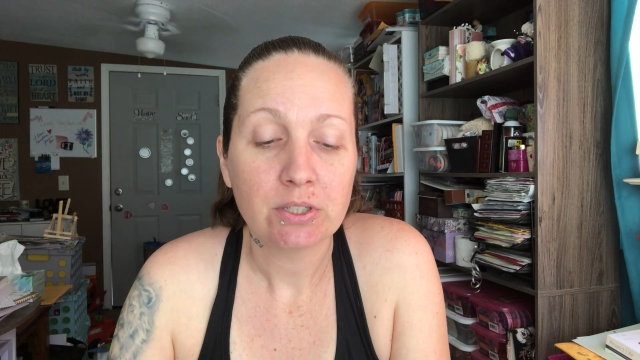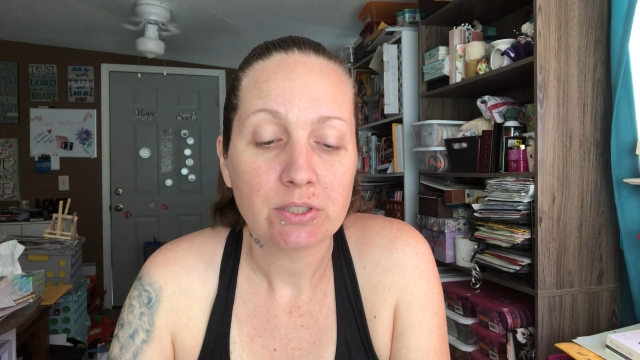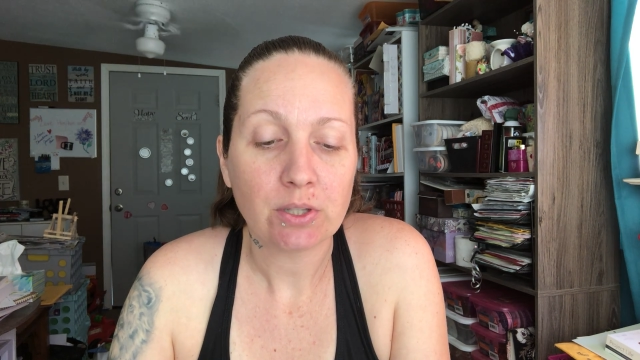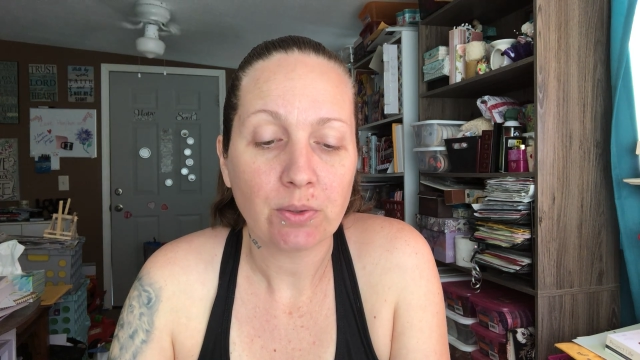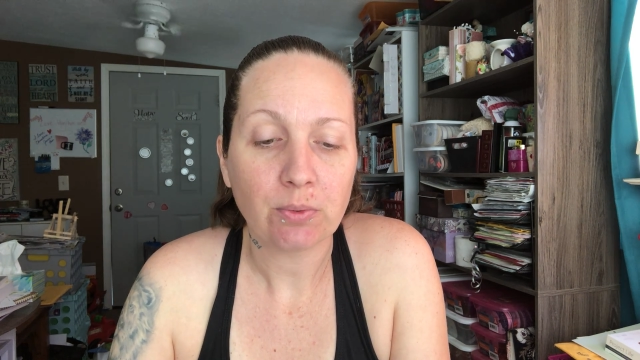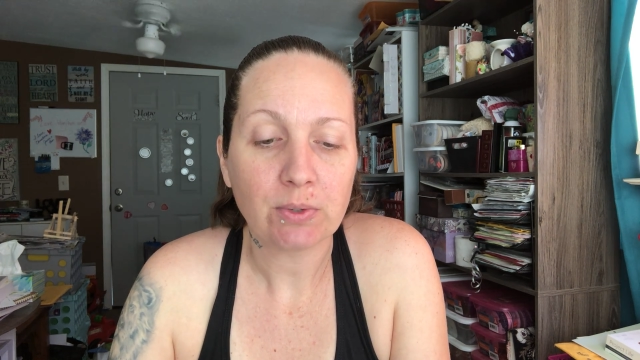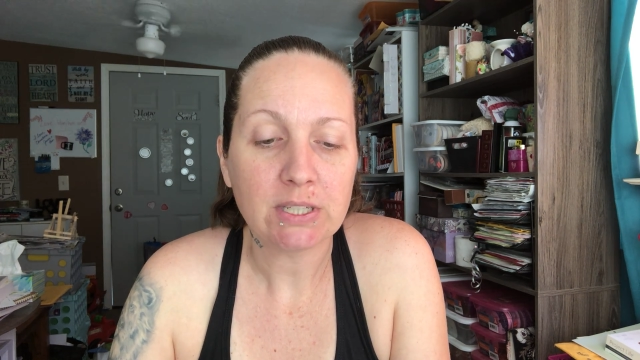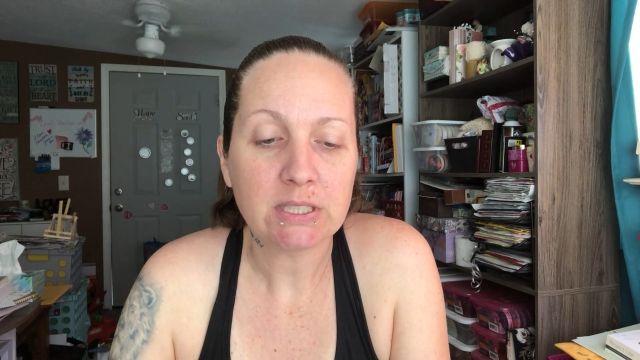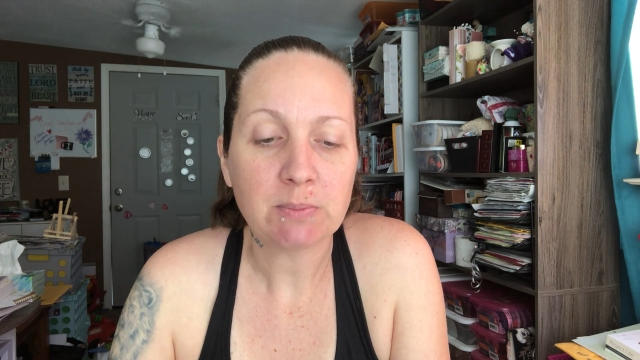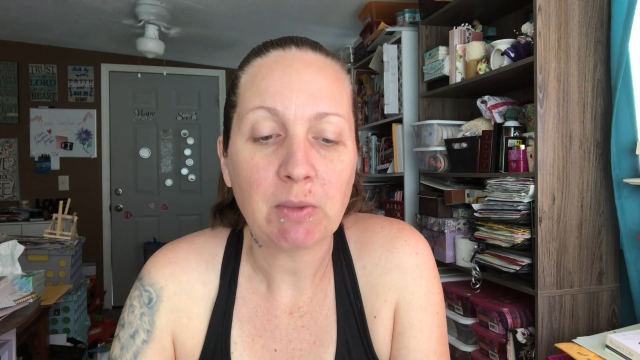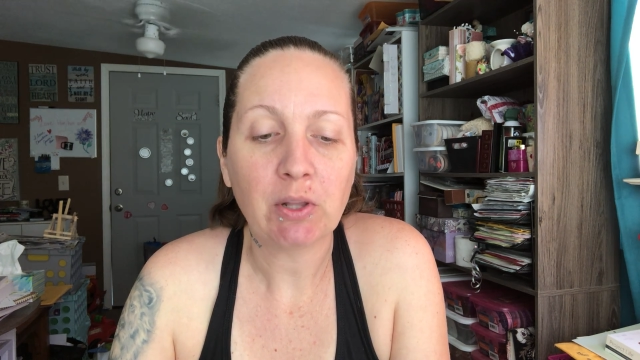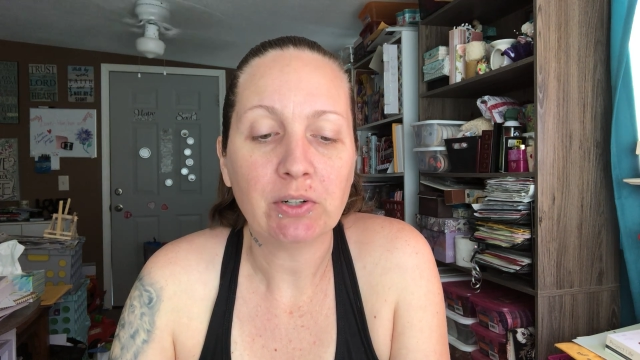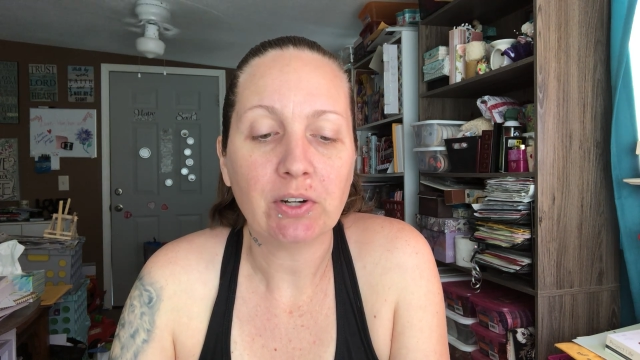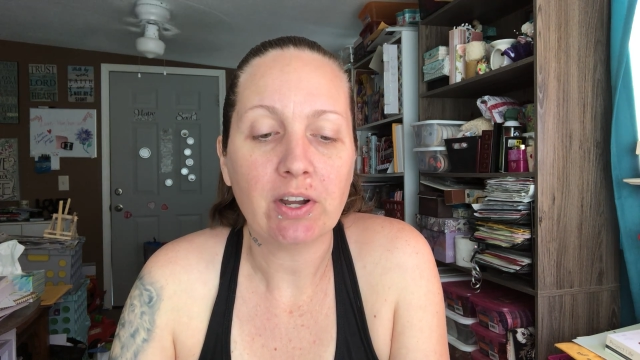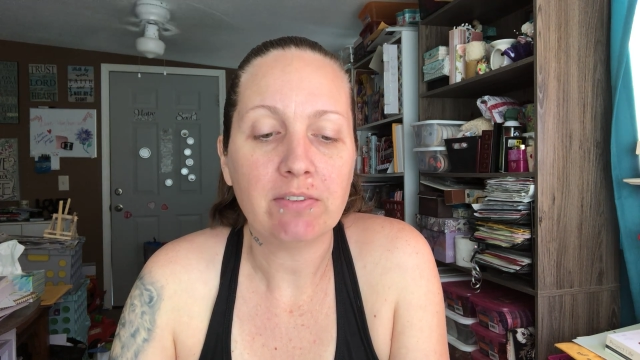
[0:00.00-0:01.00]
So 3
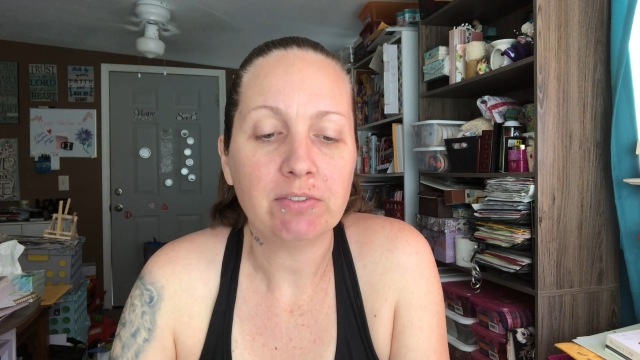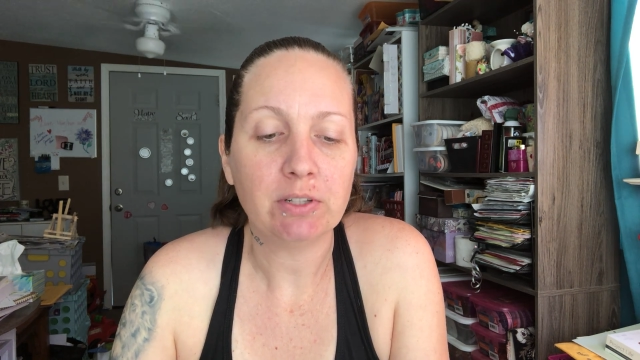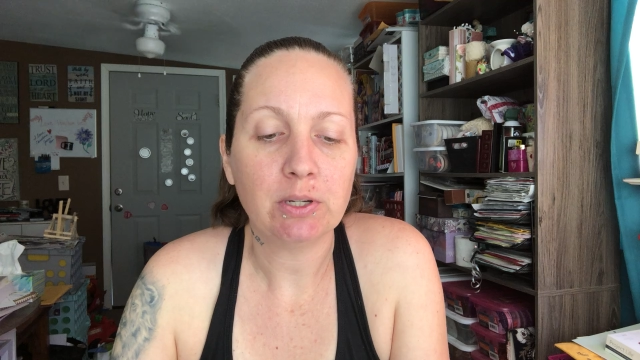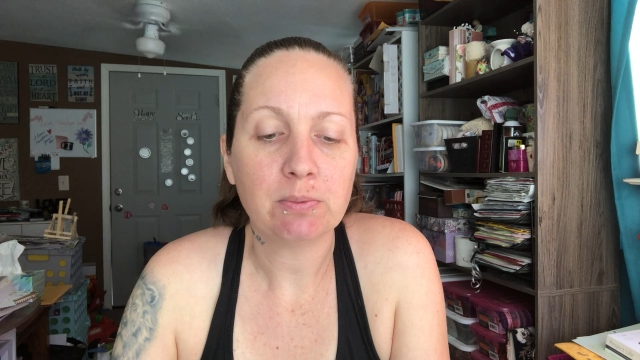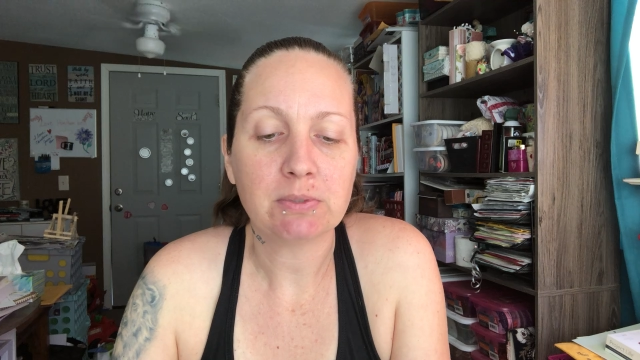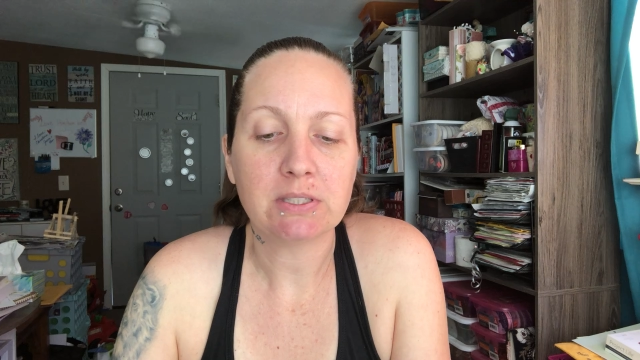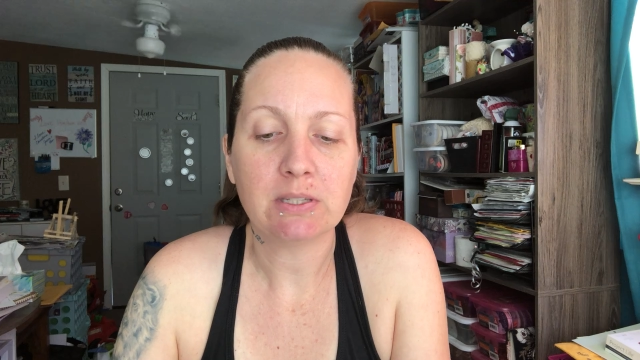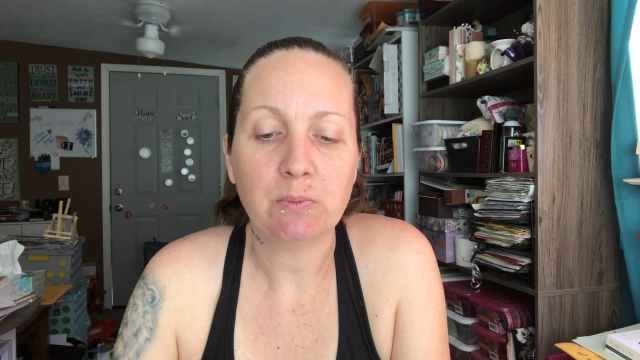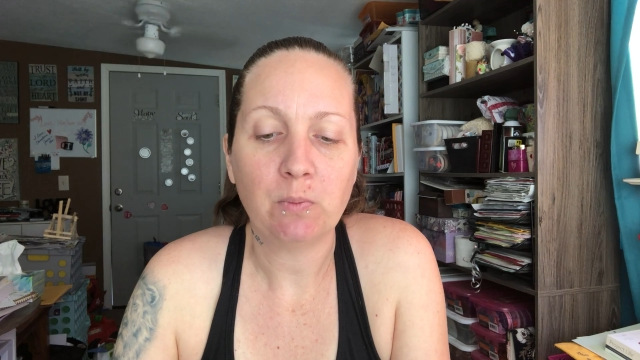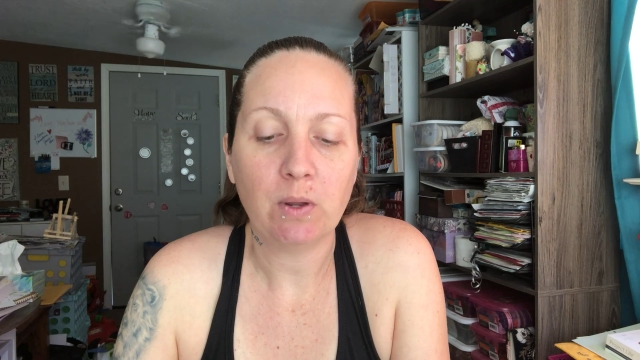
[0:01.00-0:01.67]
smaller envelopes and then